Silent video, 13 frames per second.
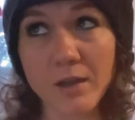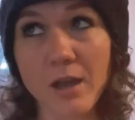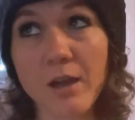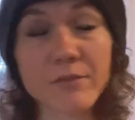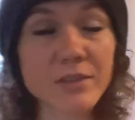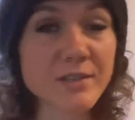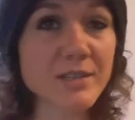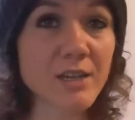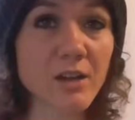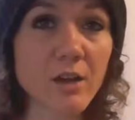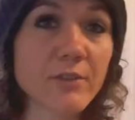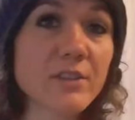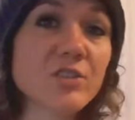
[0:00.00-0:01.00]
Obviously,
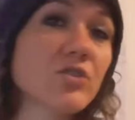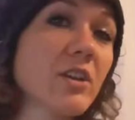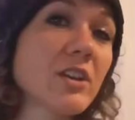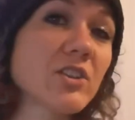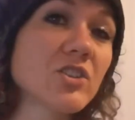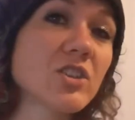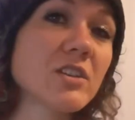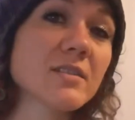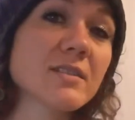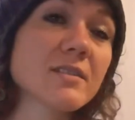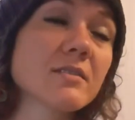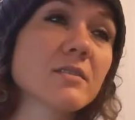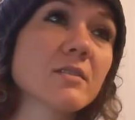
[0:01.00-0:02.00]
all these
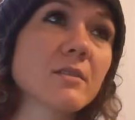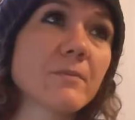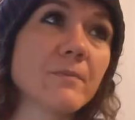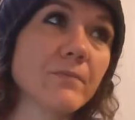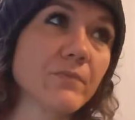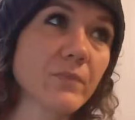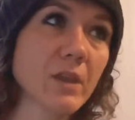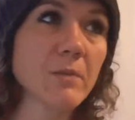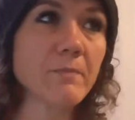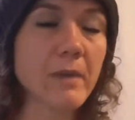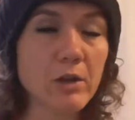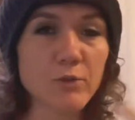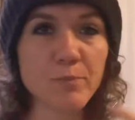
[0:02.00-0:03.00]
strategies
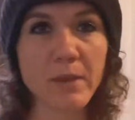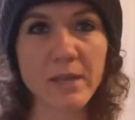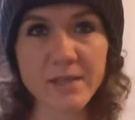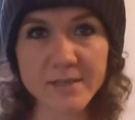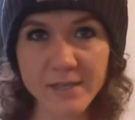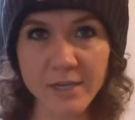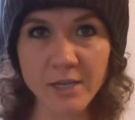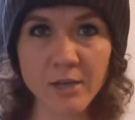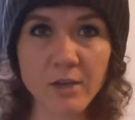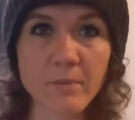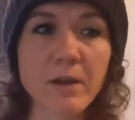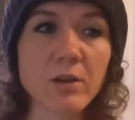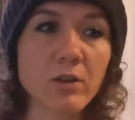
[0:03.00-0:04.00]
about pacing,
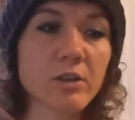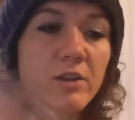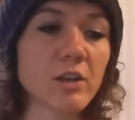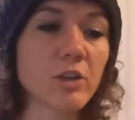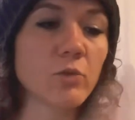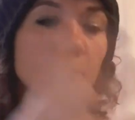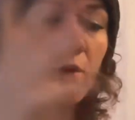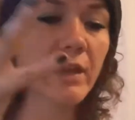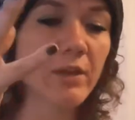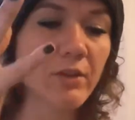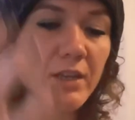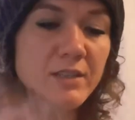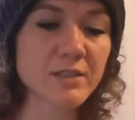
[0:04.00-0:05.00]
about cutting your
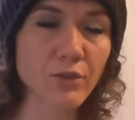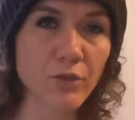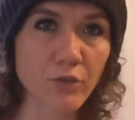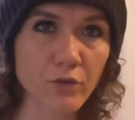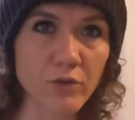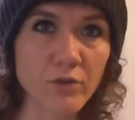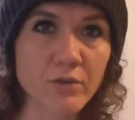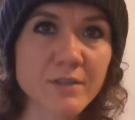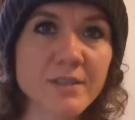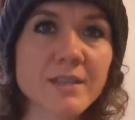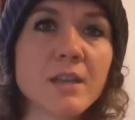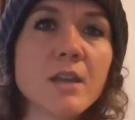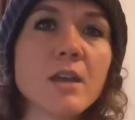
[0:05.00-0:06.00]
workout into
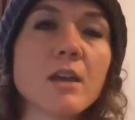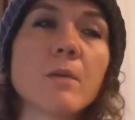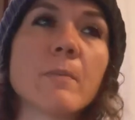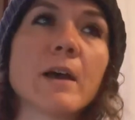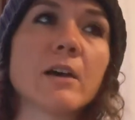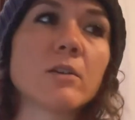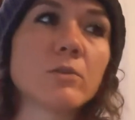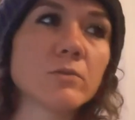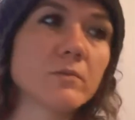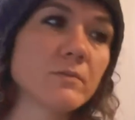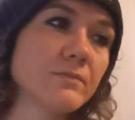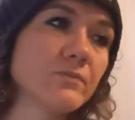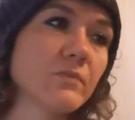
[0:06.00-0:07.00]
thirds, about
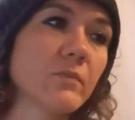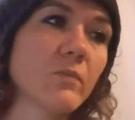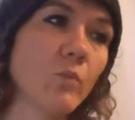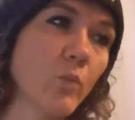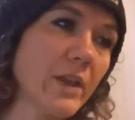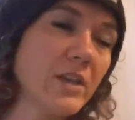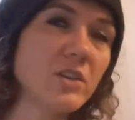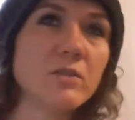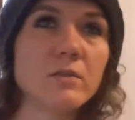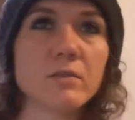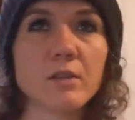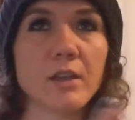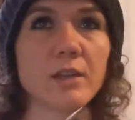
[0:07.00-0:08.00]
when,
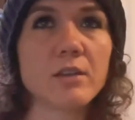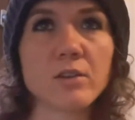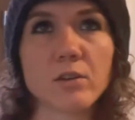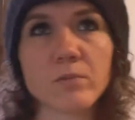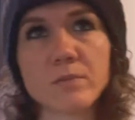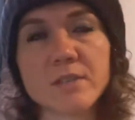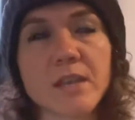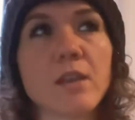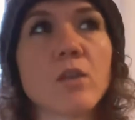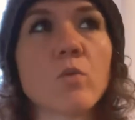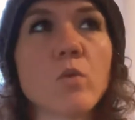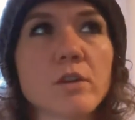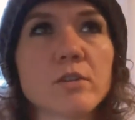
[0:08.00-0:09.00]
like, you know,
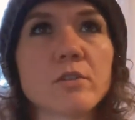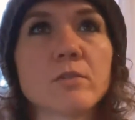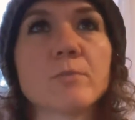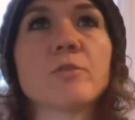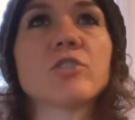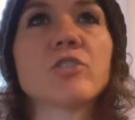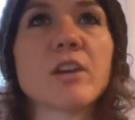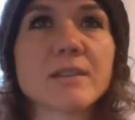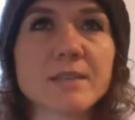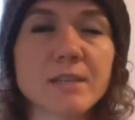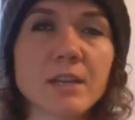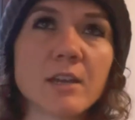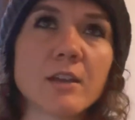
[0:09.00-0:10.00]
taking water,
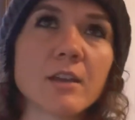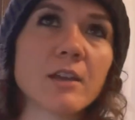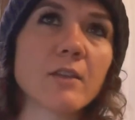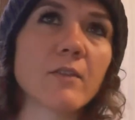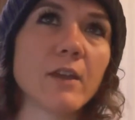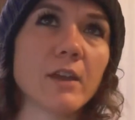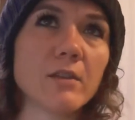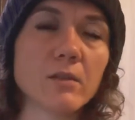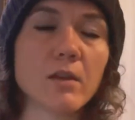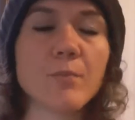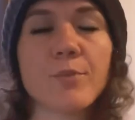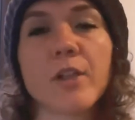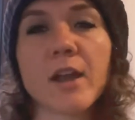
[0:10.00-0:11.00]
procrastinating, like,
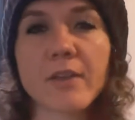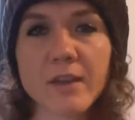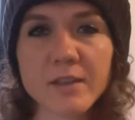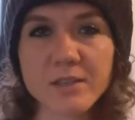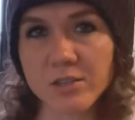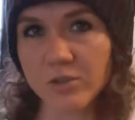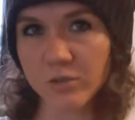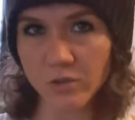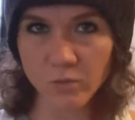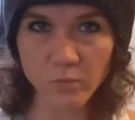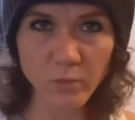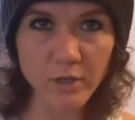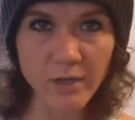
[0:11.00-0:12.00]
apply that to your
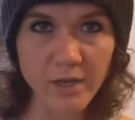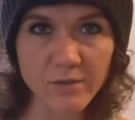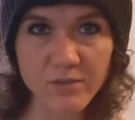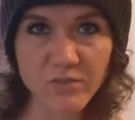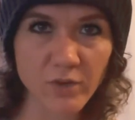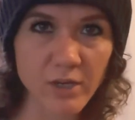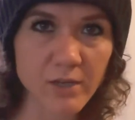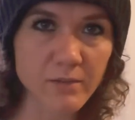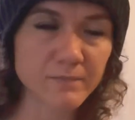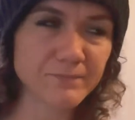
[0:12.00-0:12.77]
own workouts, right?